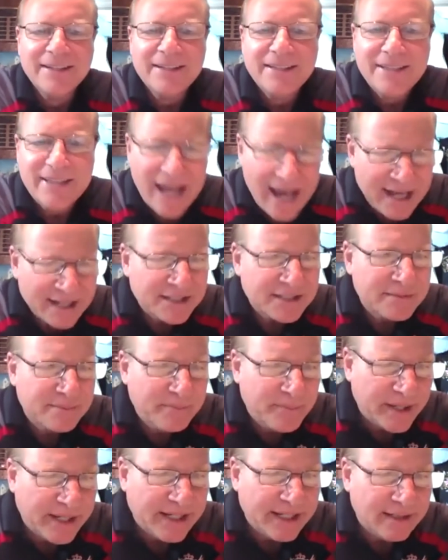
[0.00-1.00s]
Yes,
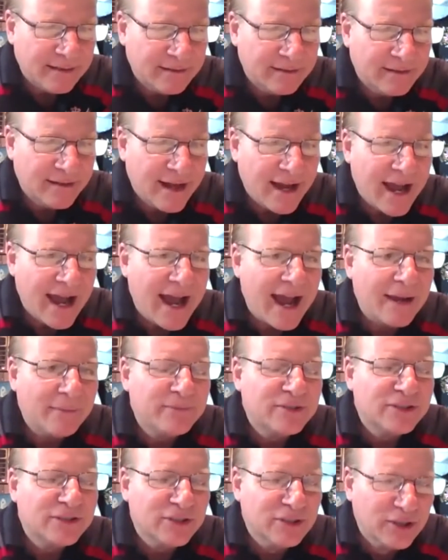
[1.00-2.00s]
Pete,
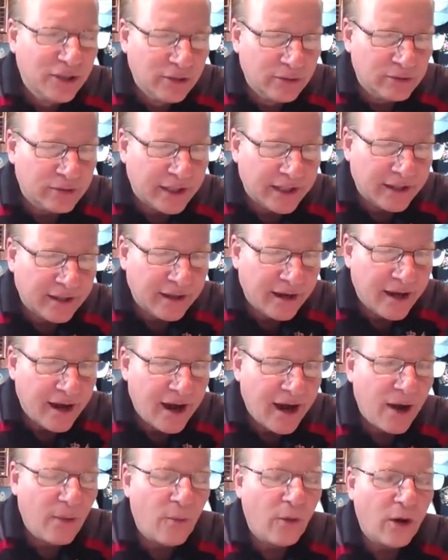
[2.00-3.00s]
absolutely.
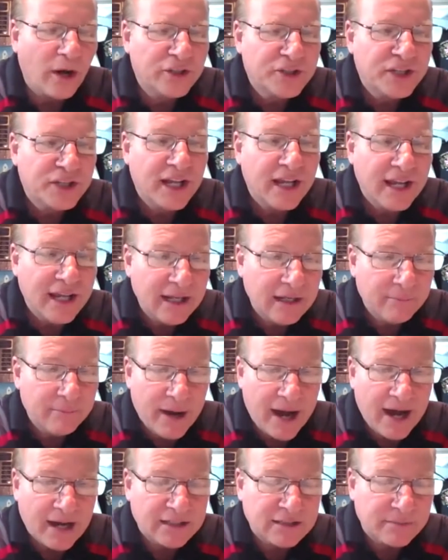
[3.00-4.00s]
I want you to
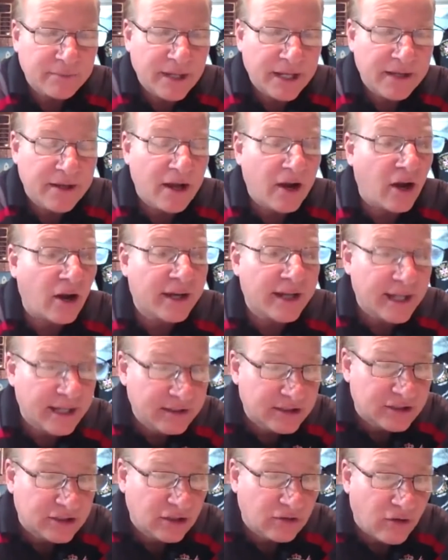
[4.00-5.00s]
inbox me on
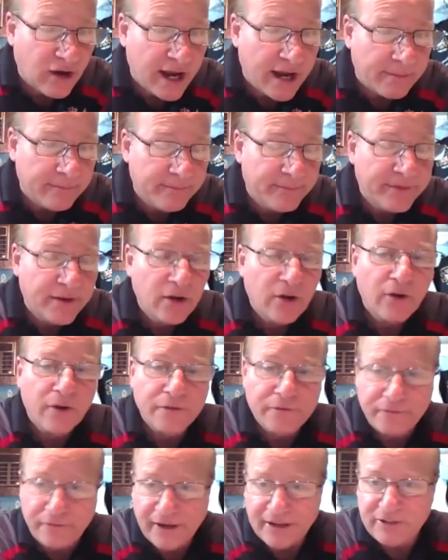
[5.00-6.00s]
Instagram
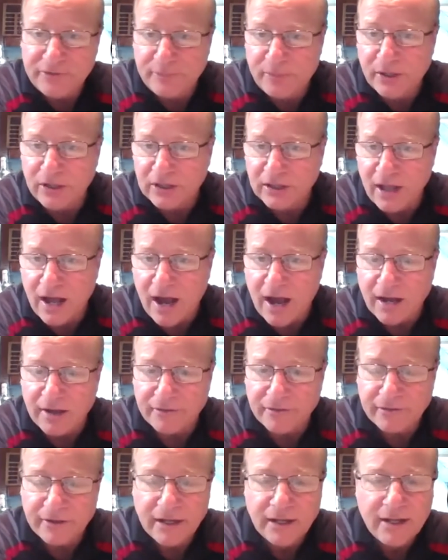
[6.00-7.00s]
or Facebook
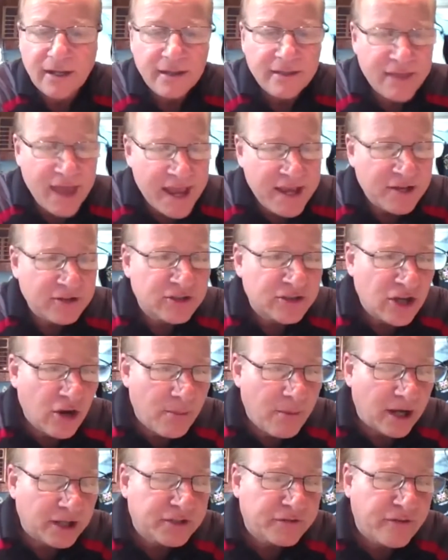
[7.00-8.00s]
Live. Thank you so
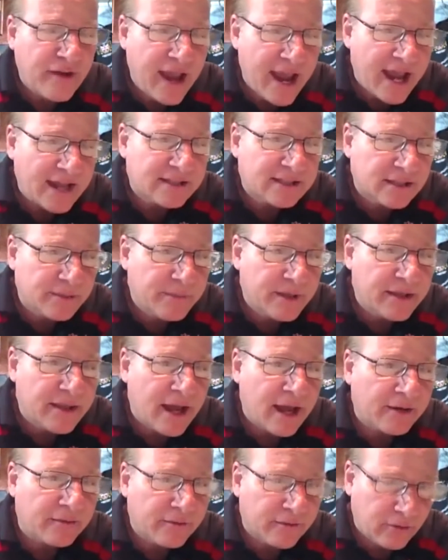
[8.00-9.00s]
much for asking me
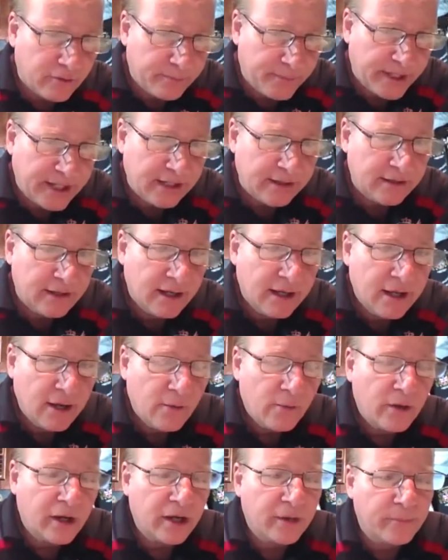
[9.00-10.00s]
that, Pete.
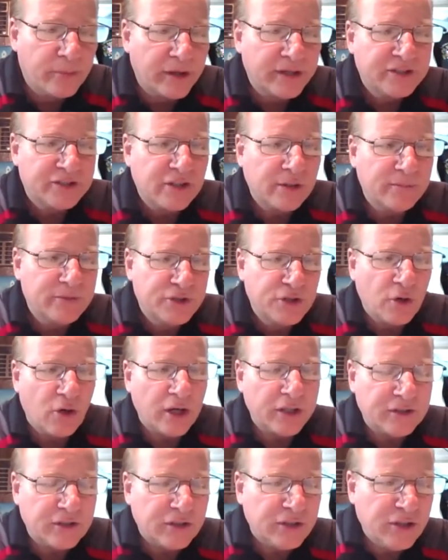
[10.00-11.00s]
We're going to bring some
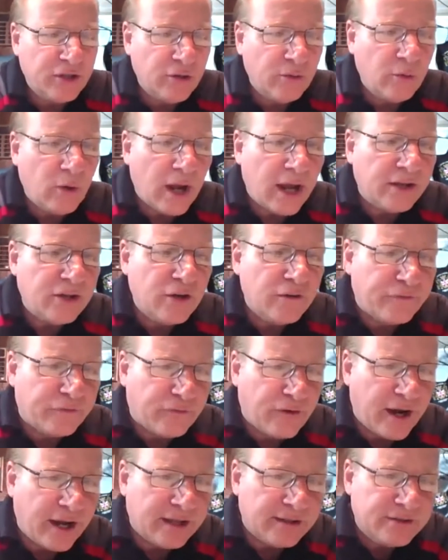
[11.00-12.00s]
joy to you and your
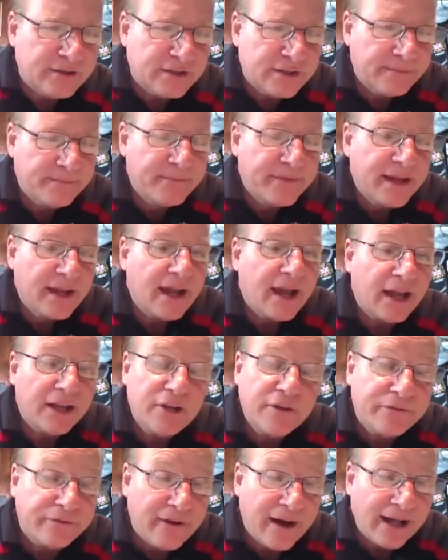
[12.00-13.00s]
friends and
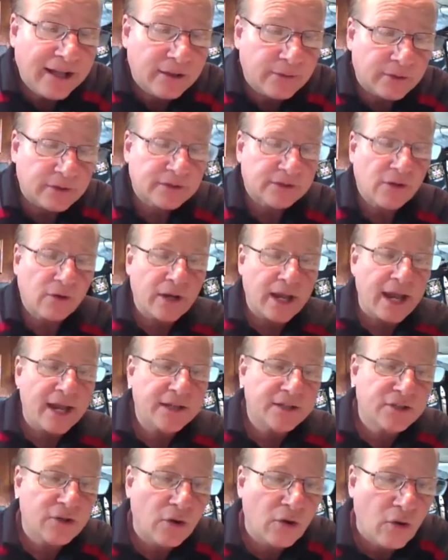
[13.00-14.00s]
your followers, okay?
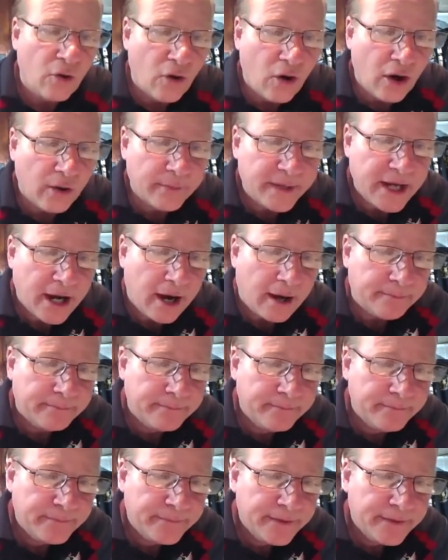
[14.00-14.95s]
So call me up.